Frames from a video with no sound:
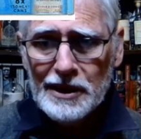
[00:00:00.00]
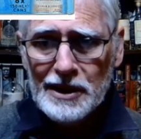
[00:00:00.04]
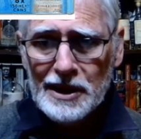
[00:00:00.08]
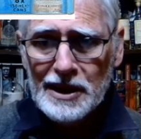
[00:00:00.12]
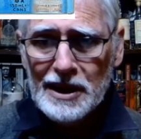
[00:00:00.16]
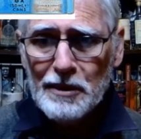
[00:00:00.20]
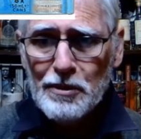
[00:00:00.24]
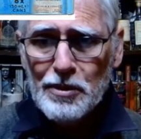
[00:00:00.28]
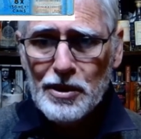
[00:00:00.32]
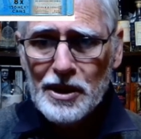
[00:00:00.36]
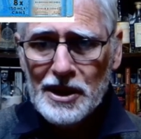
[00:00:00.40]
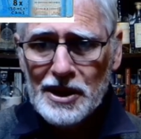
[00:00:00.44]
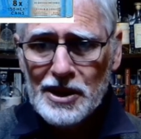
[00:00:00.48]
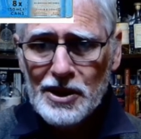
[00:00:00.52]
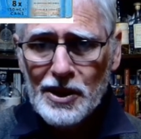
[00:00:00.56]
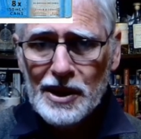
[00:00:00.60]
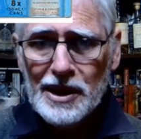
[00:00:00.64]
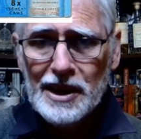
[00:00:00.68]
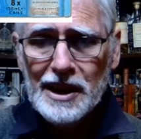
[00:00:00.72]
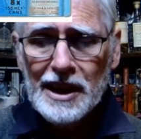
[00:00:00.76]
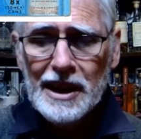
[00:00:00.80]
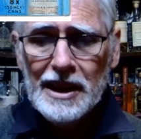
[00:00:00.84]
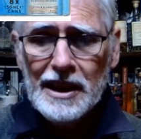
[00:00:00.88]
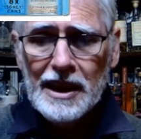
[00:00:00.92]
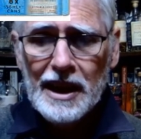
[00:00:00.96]
Simply so I
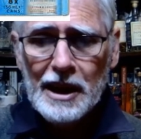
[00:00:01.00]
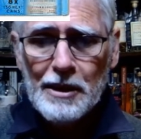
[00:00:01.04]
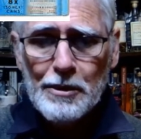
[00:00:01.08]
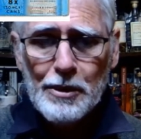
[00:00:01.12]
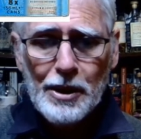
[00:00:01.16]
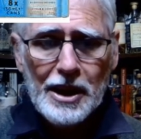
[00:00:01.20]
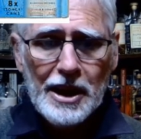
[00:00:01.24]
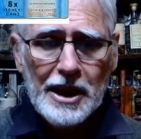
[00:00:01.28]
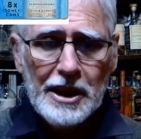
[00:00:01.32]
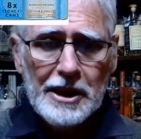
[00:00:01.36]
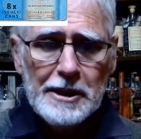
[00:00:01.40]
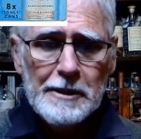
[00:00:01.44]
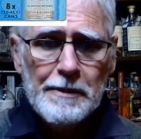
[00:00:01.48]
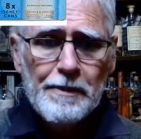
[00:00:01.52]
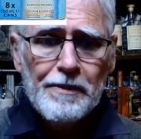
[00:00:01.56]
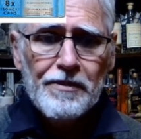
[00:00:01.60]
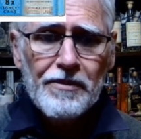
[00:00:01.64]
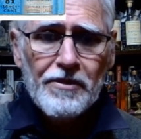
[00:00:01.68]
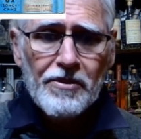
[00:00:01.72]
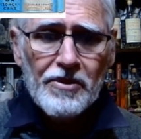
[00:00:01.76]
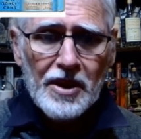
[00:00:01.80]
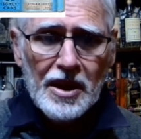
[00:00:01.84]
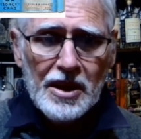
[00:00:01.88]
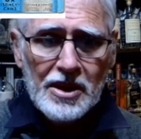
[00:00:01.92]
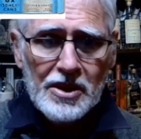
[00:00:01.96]
can get it out of my house.
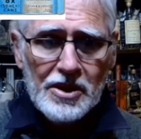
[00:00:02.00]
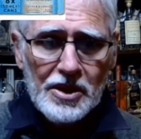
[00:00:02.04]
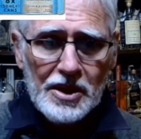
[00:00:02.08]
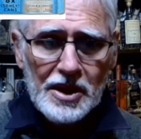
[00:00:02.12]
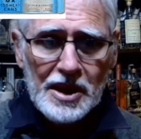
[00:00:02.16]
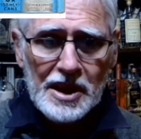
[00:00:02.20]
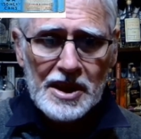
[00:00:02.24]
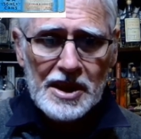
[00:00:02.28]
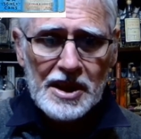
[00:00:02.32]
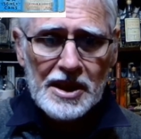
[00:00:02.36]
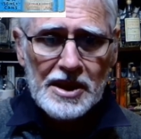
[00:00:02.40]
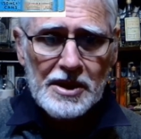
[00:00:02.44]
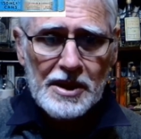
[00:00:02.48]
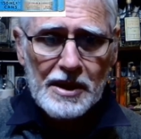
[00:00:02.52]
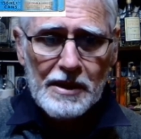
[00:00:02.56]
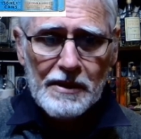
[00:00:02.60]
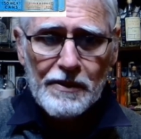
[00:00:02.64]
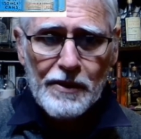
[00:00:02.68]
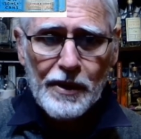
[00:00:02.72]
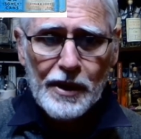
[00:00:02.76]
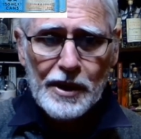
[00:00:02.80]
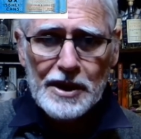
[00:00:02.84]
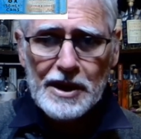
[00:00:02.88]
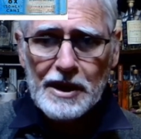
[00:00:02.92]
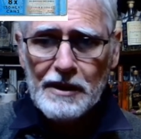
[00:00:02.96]
So this is the
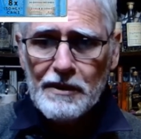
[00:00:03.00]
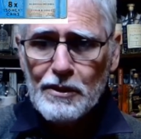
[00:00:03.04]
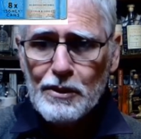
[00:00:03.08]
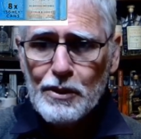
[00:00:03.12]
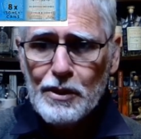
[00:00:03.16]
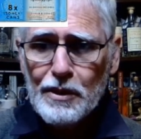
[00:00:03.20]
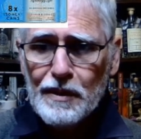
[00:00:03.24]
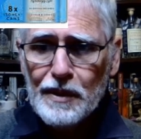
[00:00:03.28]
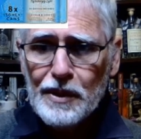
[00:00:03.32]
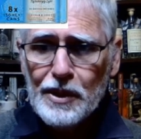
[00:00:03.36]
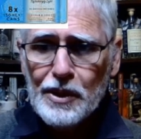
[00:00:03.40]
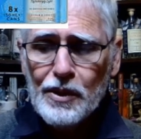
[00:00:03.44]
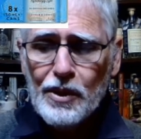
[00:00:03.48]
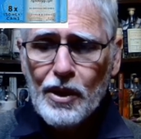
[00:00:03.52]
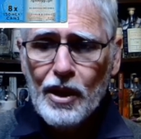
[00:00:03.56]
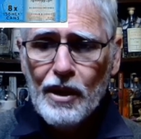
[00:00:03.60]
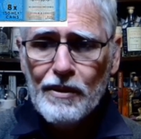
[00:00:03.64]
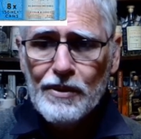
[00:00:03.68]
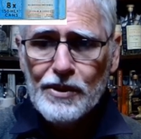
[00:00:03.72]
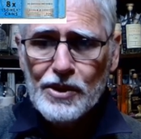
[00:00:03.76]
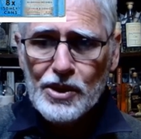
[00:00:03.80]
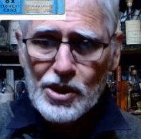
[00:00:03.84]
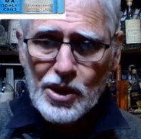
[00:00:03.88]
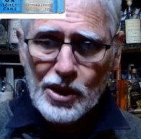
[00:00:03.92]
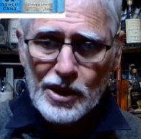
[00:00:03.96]
first ever review
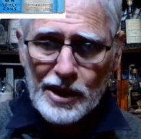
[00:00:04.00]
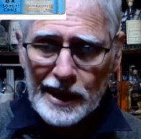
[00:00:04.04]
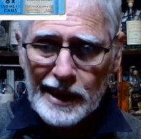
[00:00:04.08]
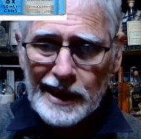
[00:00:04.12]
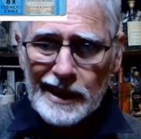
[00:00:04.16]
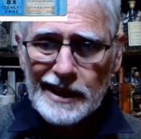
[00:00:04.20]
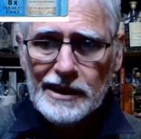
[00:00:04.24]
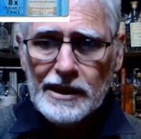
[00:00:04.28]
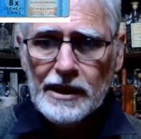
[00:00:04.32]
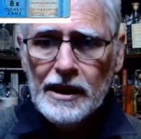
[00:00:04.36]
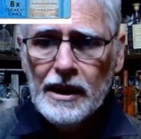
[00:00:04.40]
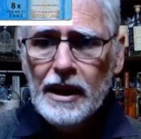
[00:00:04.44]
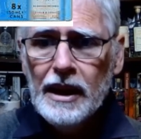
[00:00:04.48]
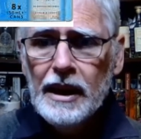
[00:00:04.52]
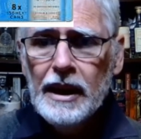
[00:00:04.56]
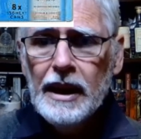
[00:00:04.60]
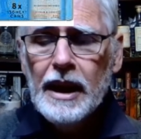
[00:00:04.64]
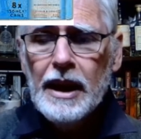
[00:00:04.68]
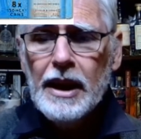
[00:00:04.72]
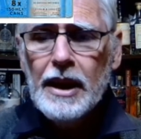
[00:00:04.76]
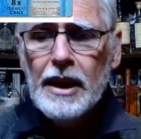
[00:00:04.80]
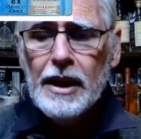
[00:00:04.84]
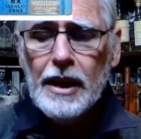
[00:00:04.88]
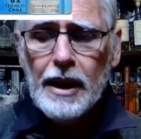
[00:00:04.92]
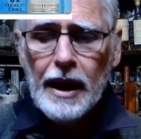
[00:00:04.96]
of tonics.
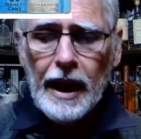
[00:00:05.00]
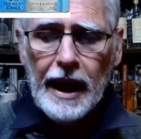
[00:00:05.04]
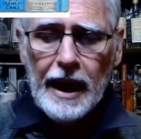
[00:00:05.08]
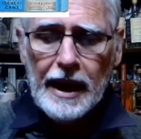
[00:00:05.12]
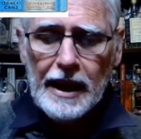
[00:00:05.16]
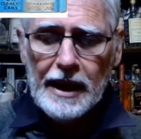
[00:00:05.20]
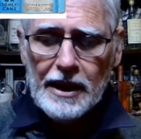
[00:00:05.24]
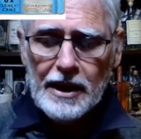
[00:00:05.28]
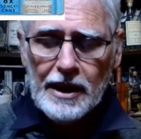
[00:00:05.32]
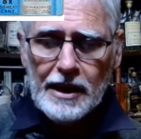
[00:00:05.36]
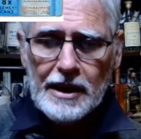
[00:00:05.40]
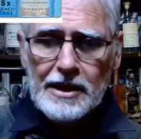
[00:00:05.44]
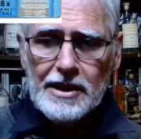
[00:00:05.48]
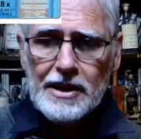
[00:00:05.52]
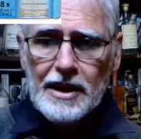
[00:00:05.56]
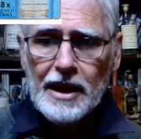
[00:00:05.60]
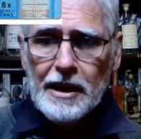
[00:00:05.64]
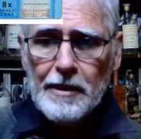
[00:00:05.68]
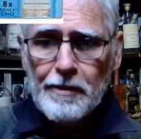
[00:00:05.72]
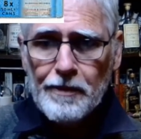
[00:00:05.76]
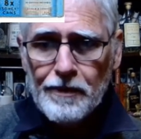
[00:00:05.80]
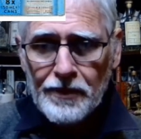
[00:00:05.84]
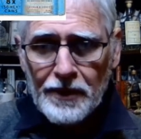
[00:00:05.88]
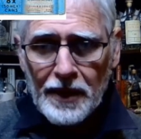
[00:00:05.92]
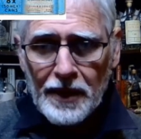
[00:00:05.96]
And like I say,